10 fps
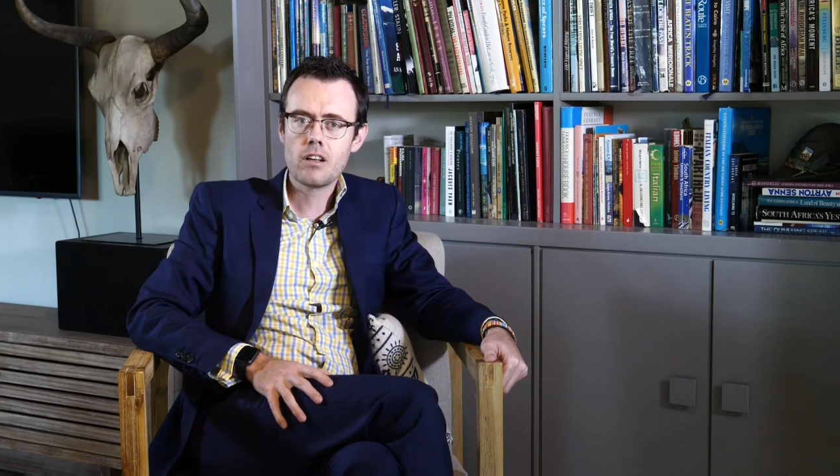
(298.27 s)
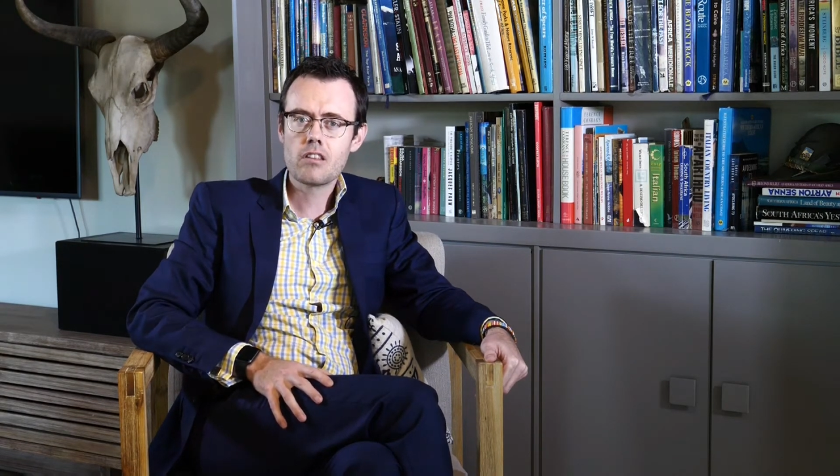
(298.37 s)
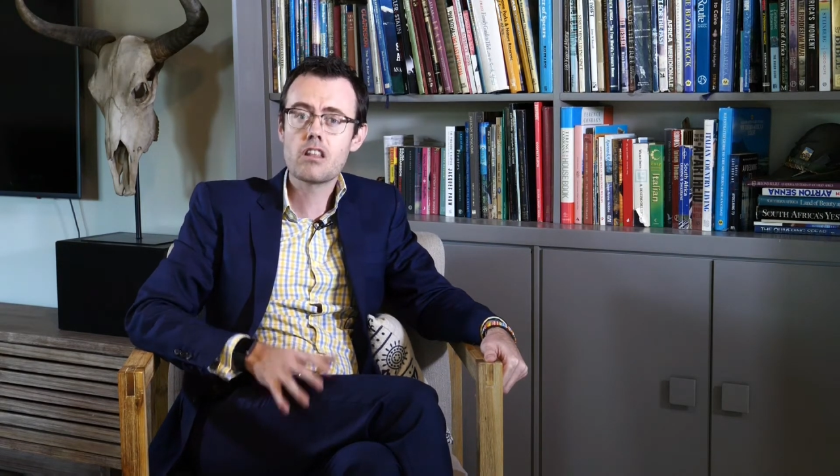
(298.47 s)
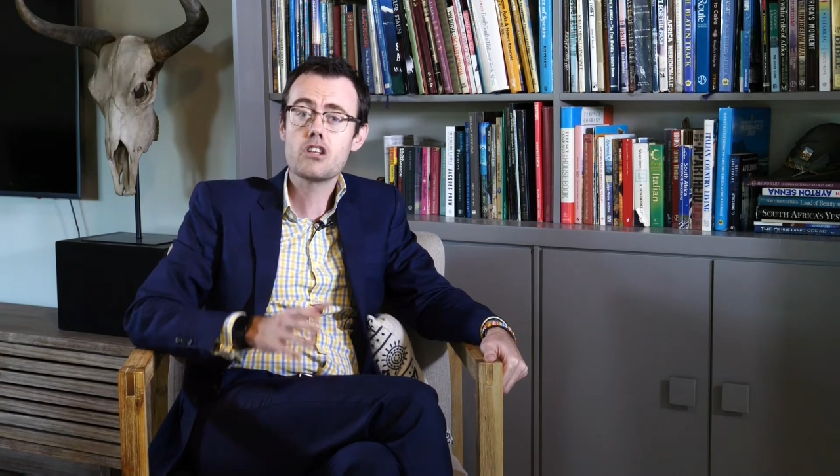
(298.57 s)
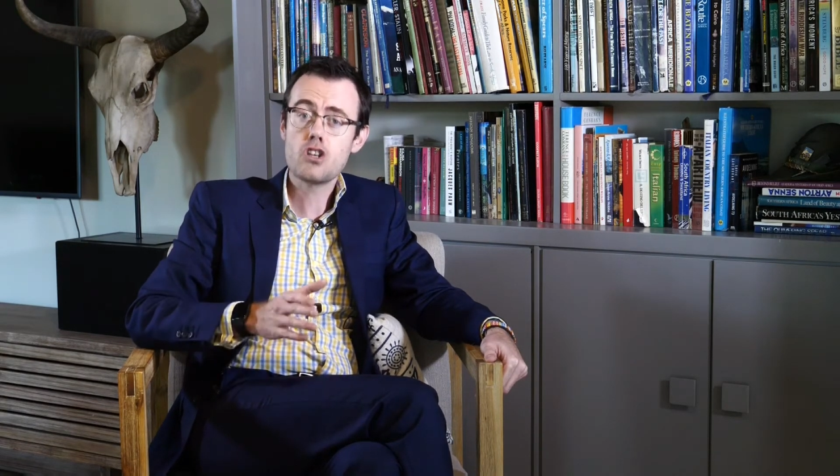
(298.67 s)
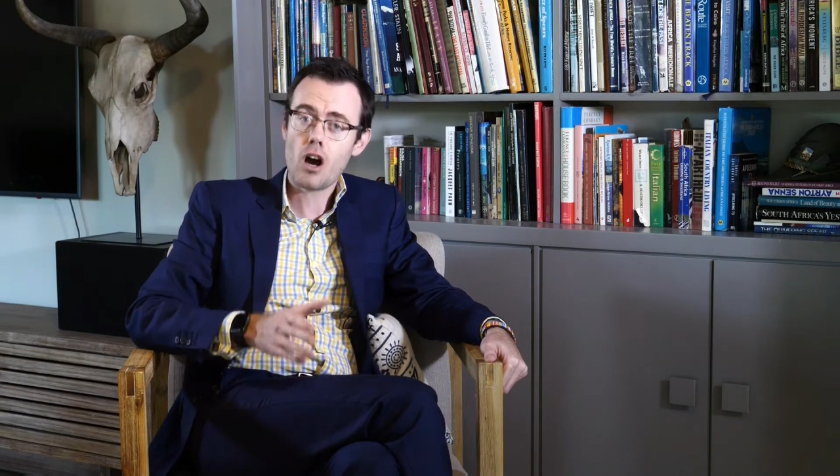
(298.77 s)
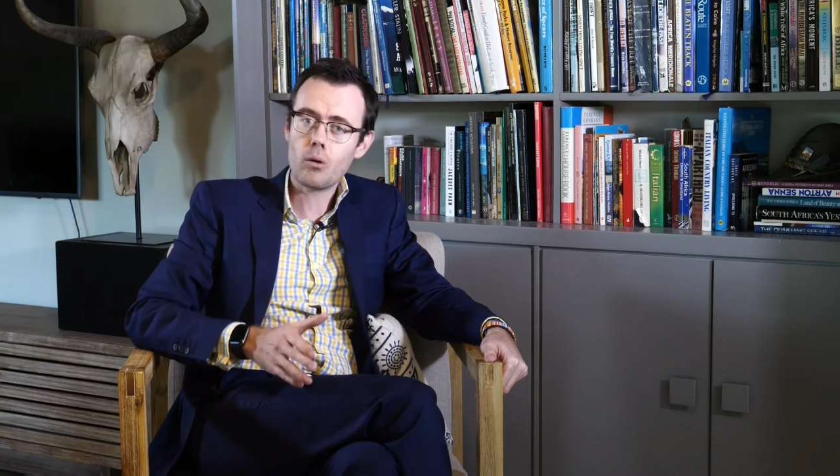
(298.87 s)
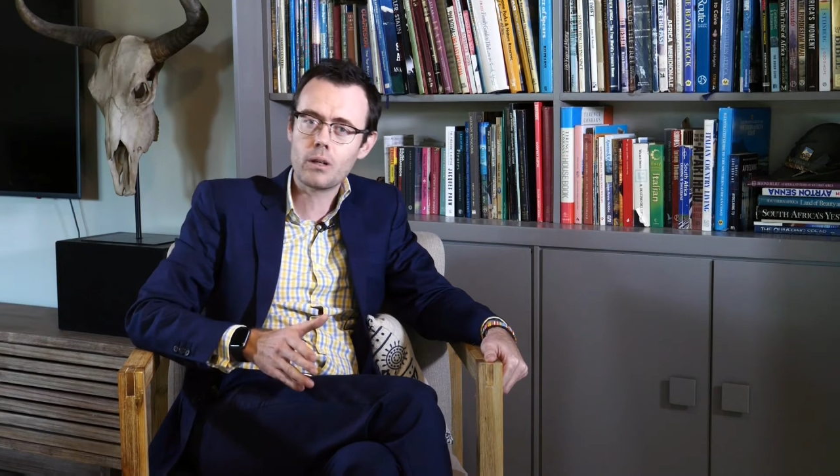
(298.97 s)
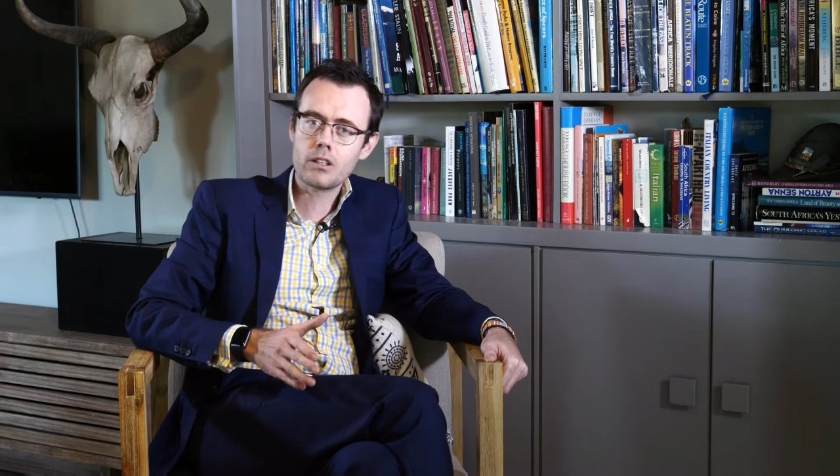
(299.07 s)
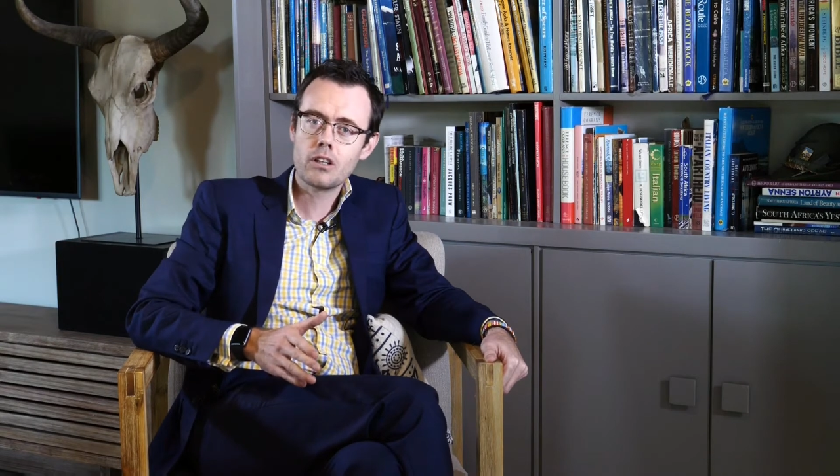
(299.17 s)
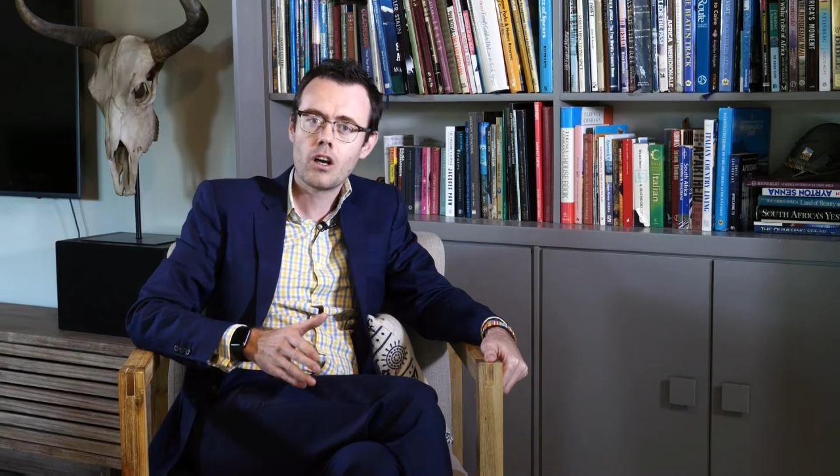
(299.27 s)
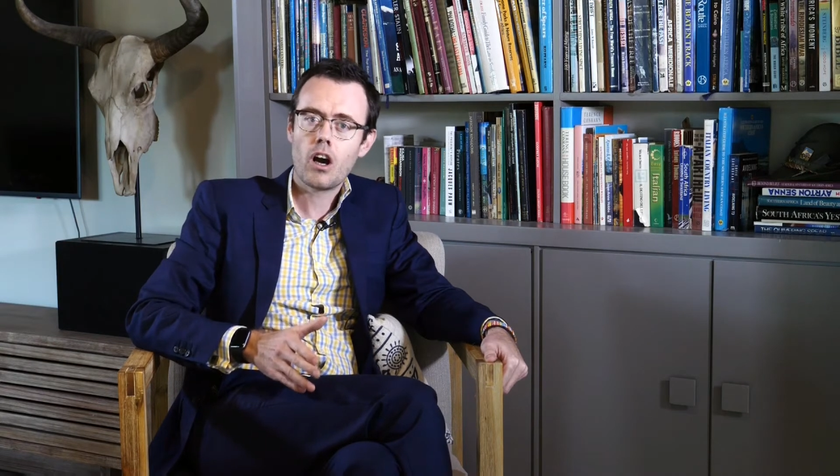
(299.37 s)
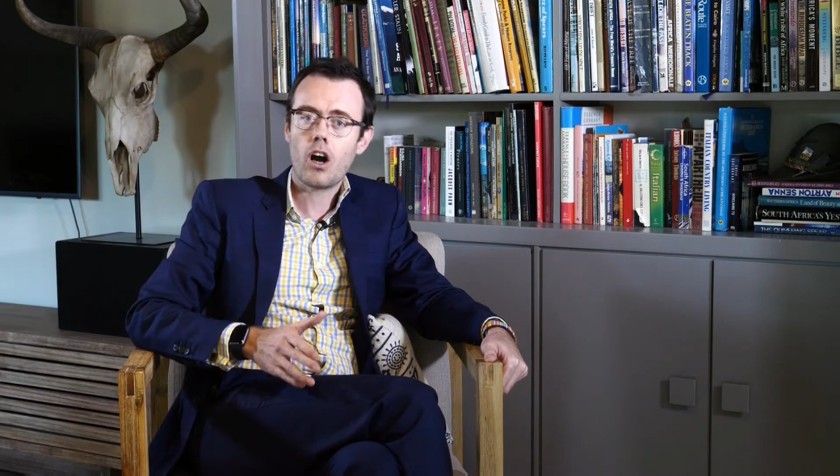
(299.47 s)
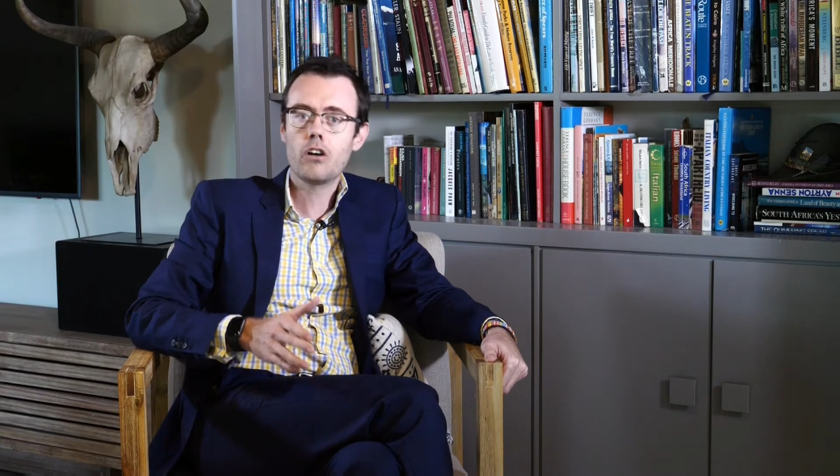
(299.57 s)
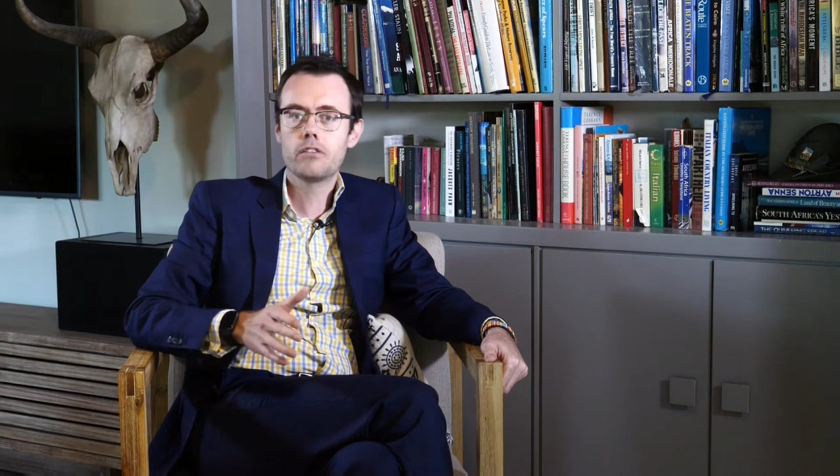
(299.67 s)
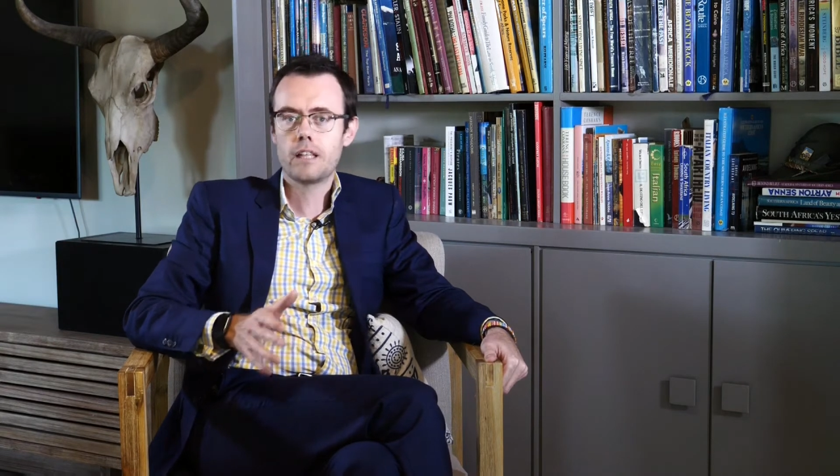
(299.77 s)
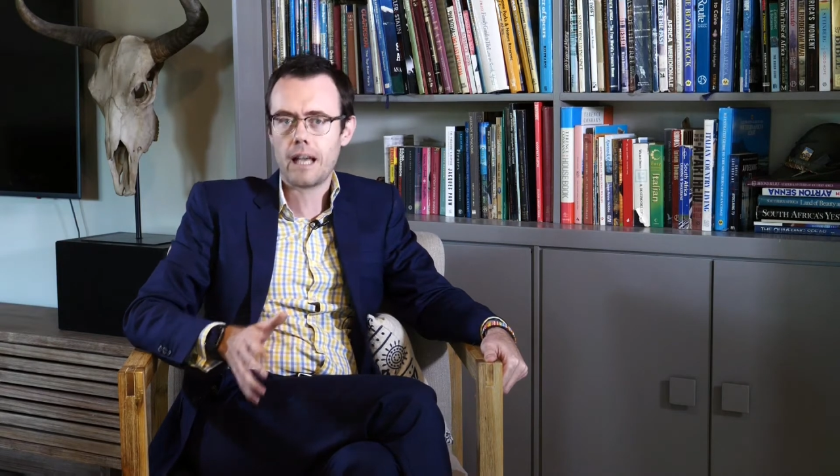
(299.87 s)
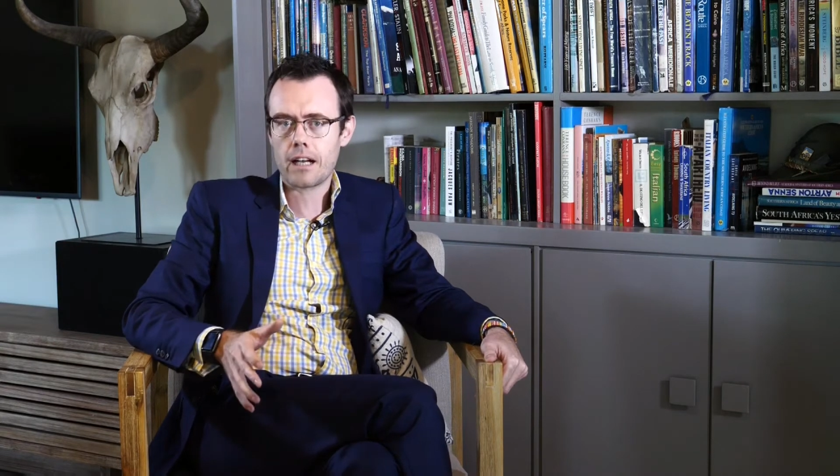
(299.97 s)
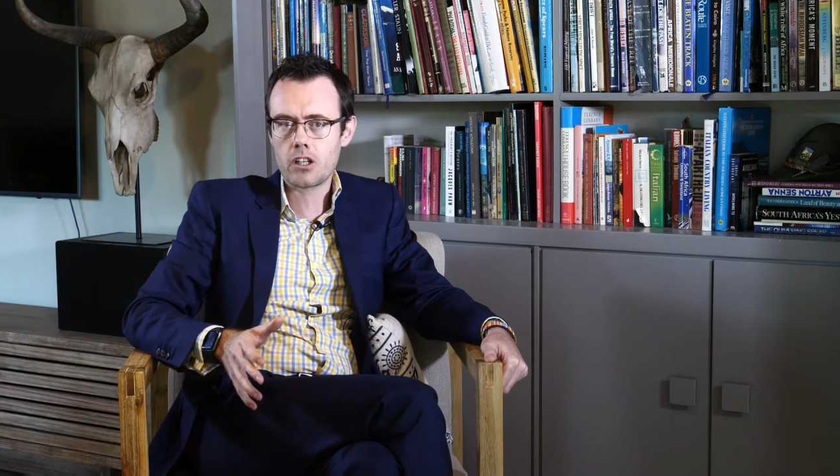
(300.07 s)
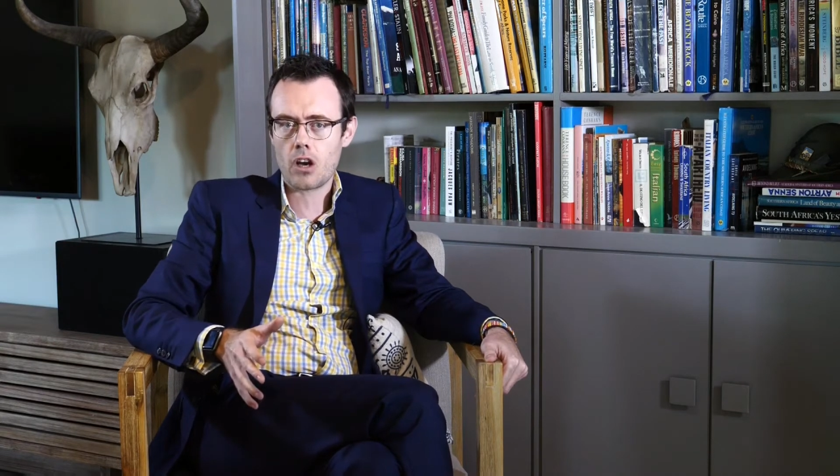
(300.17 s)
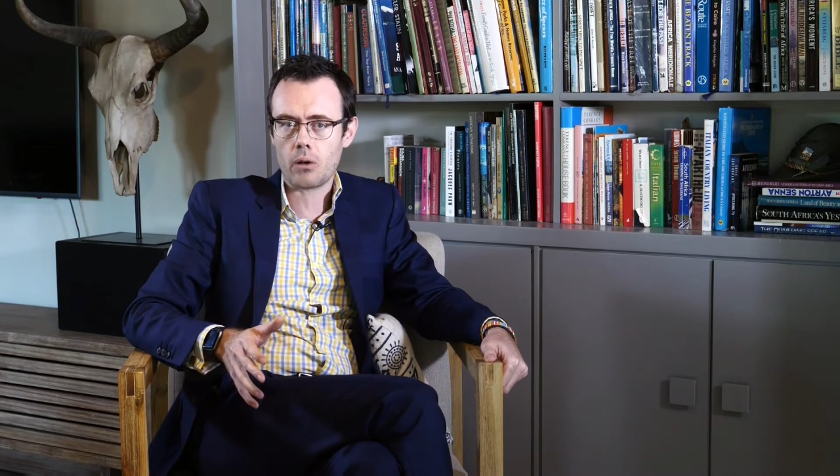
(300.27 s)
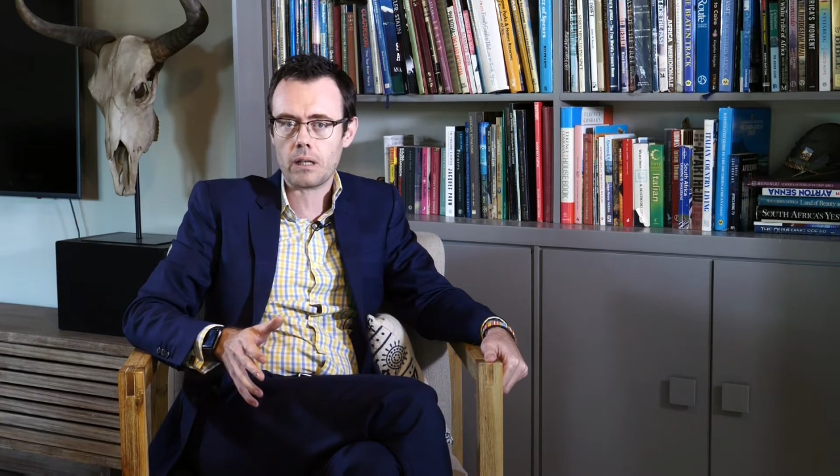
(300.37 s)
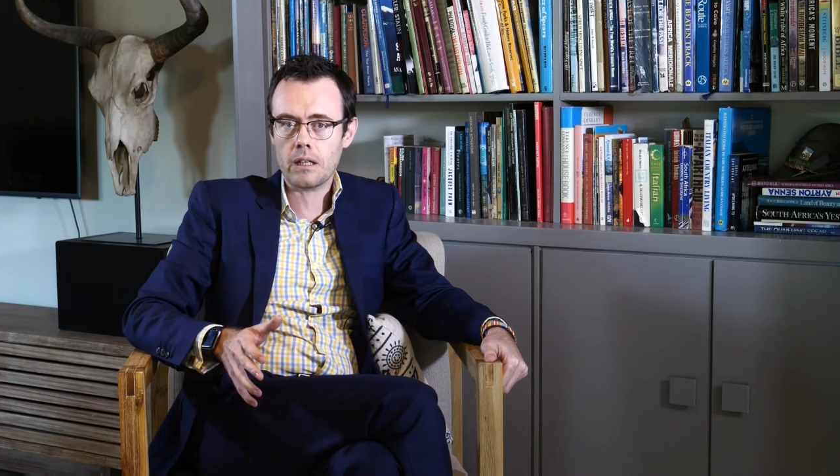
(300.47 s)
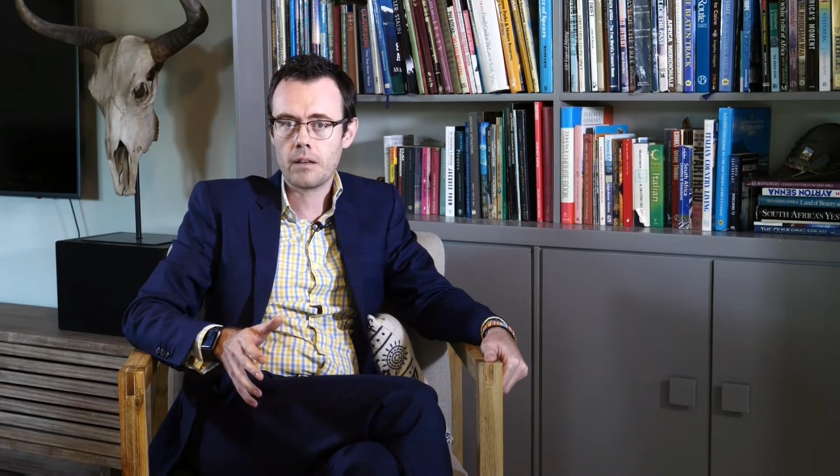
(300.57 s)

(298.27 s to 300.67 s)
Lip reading: the known over the unknown.